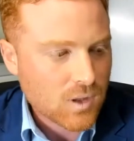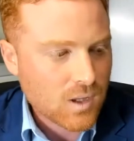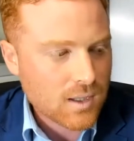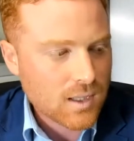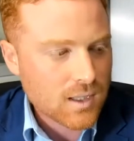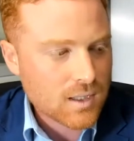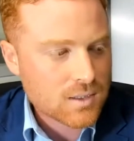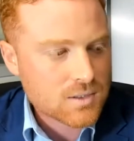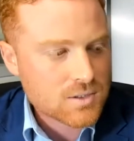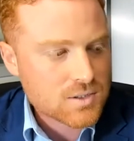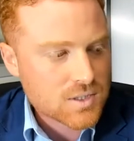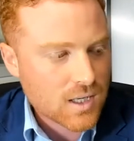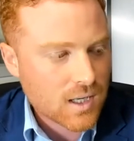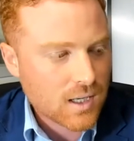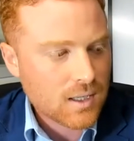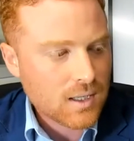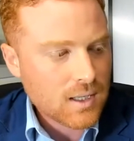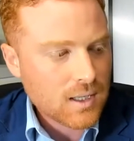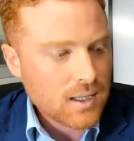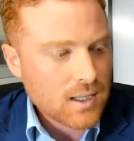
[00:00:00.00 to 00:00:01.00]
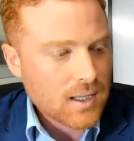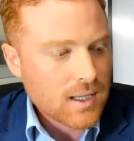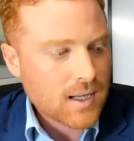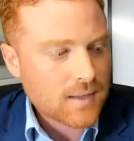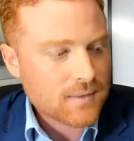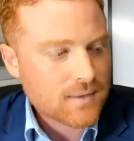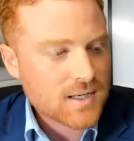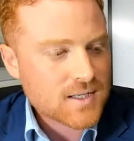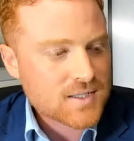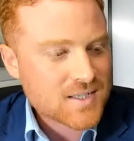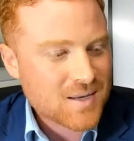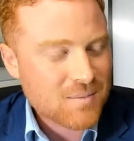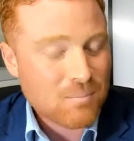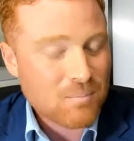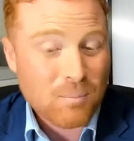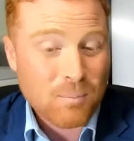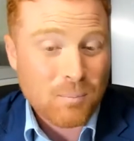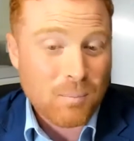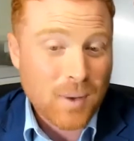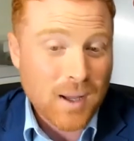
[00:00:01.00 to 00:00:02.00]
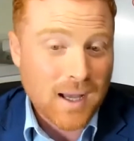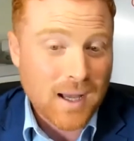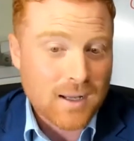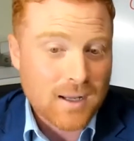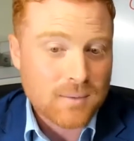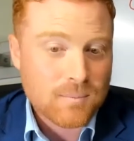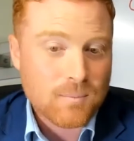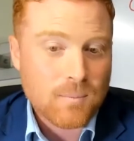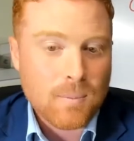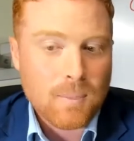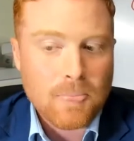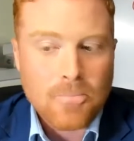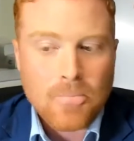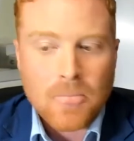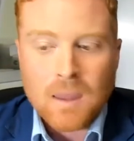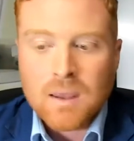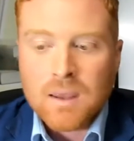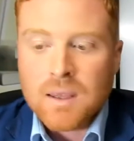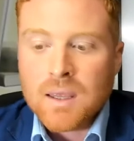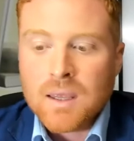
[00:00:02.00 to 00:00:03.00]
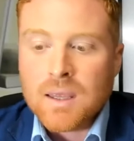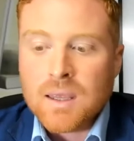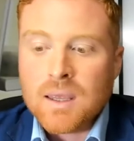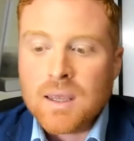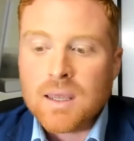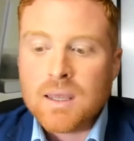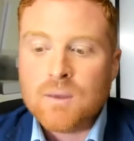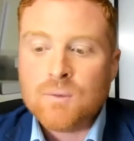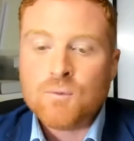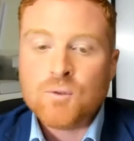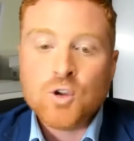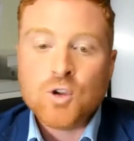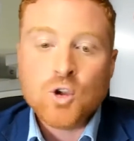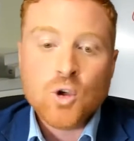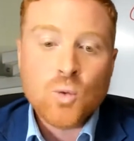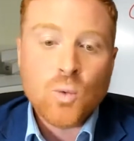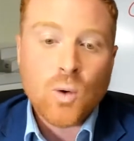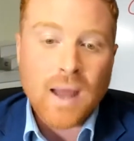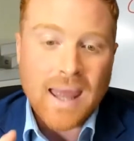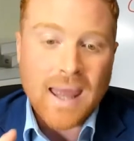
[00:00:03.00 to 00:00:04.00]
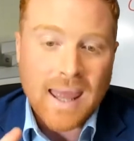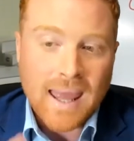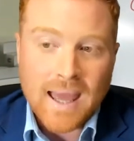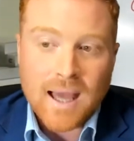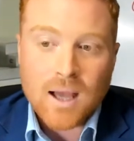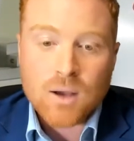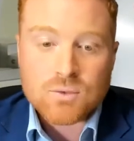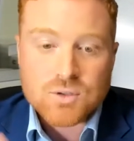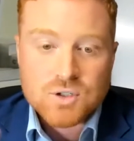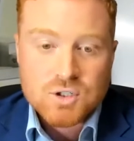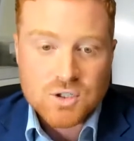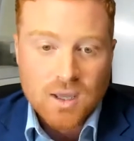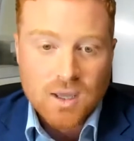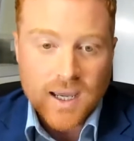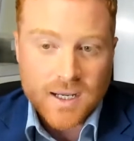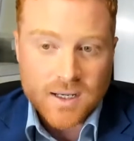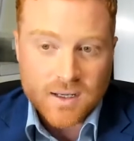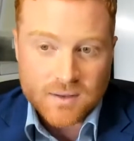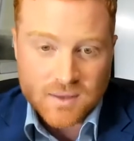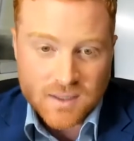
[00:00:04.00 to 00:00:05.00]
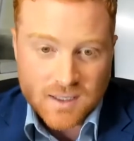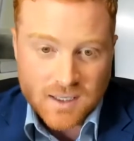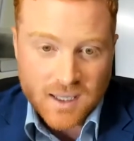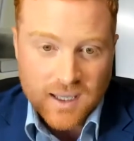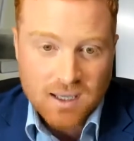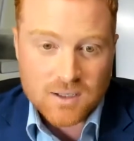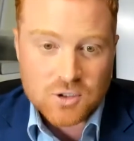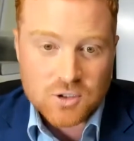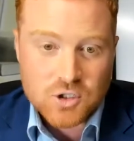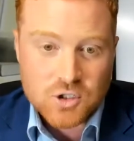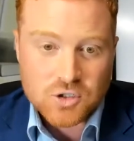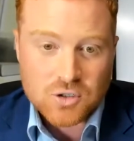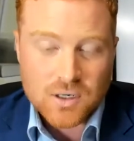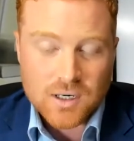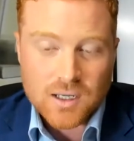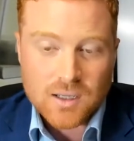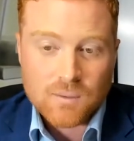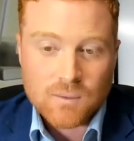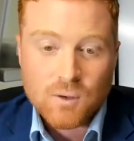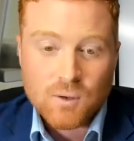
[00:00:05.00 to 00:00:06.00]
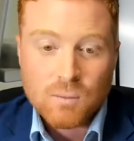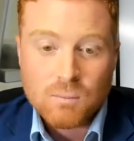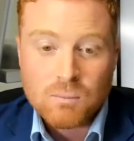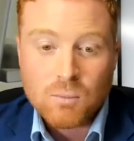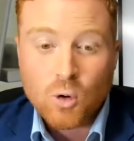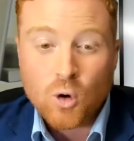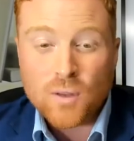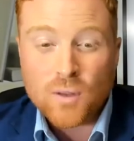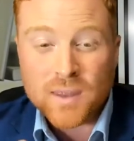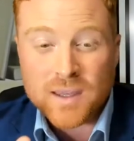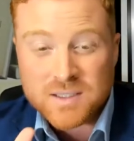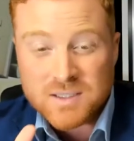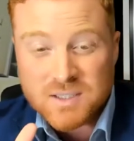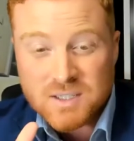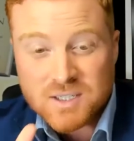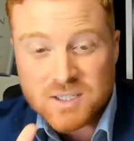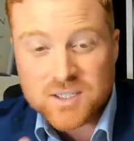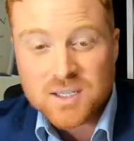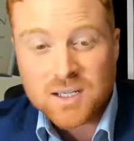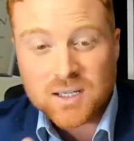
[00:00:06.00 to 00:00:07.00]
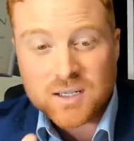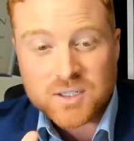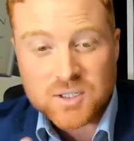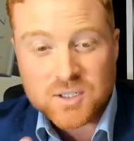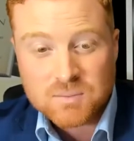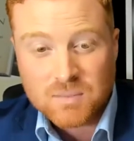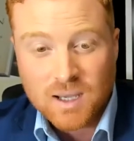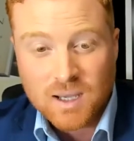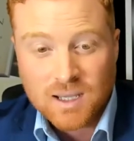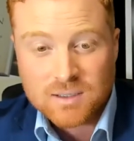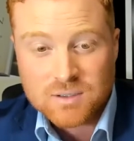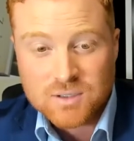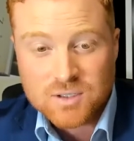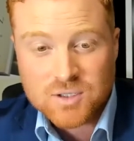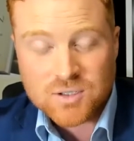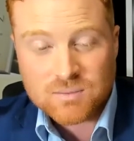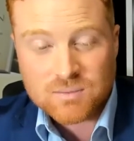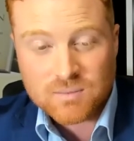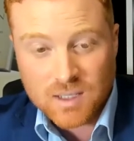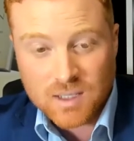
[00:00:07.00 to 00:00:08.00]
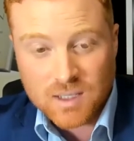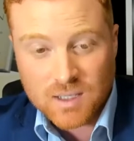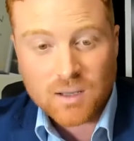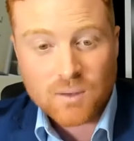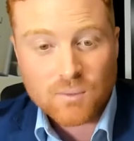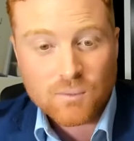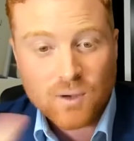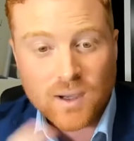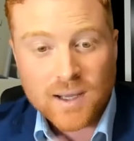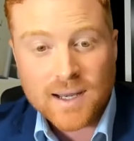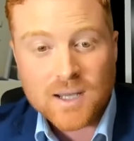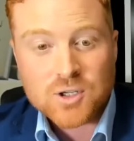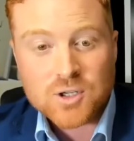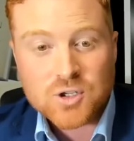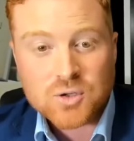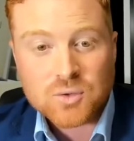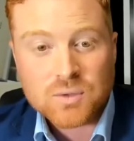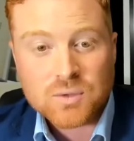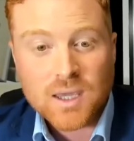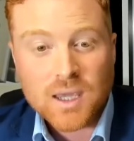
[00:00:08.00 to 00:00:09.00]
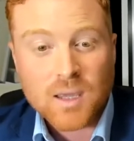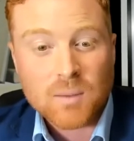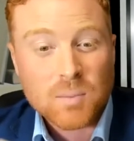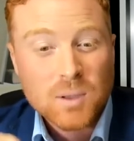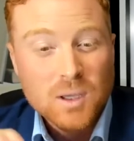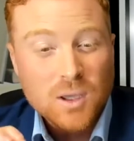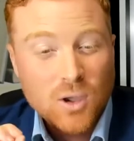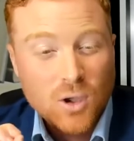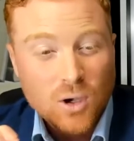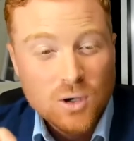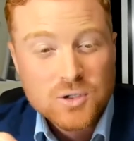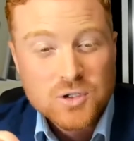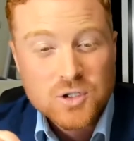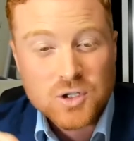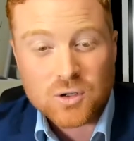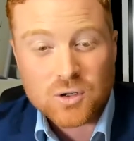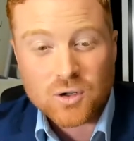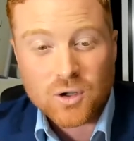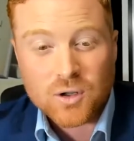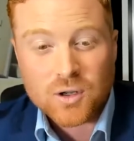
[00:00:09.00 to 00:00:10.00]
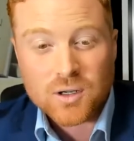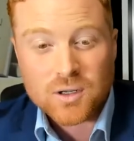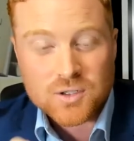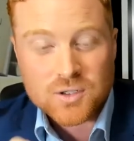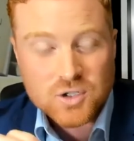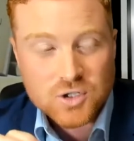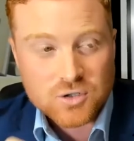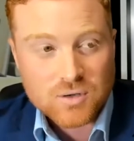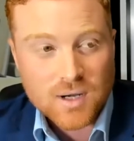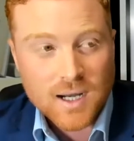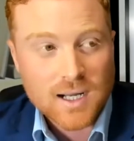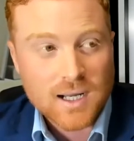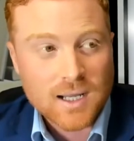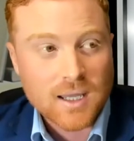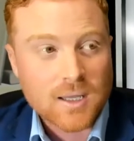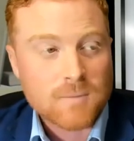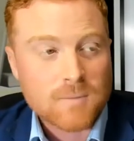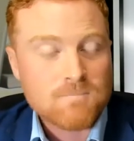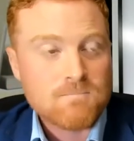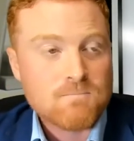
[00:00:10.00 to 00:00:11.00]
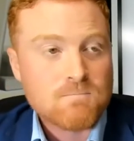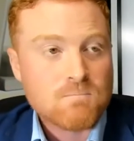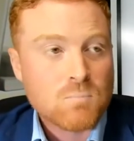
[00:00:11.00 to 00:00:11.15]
And, uh, and then he said, But if you were outside of the country for more than six months in a financial year, because you're not an Australian,